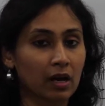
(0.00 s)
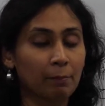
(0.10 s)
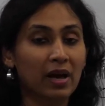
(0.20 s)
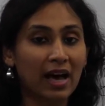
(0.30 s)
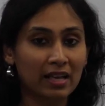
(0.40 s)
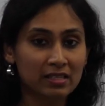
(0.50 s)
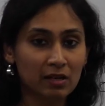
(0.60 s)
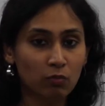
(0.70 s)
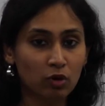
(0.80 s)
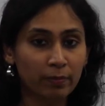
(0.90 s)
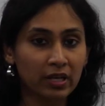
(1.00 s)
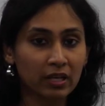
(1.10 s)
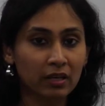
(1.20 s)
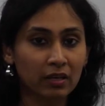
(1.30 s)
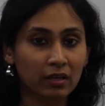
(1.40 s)
My answer would
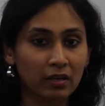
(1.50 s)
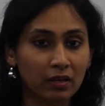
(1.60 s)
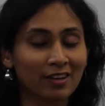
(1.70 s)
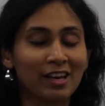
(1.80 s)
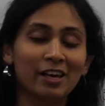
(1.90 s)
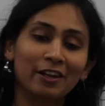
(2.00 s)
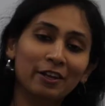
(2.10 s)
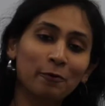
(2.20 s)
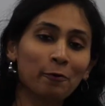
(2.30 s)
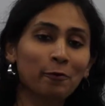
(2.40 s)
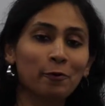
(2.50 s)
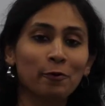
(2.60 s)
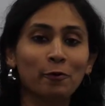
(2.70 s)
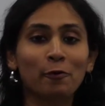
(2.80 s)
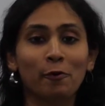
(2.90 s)
be Nihongo
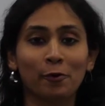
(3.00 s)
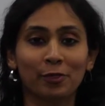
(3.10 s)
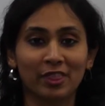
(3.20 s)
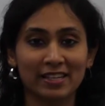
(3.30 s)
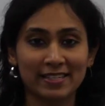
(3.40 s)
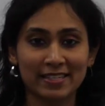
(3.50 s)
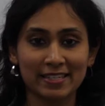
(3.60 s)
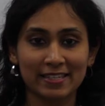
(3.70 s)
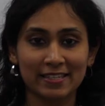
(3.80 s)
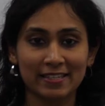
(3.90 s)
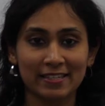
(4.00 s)
no hon desu.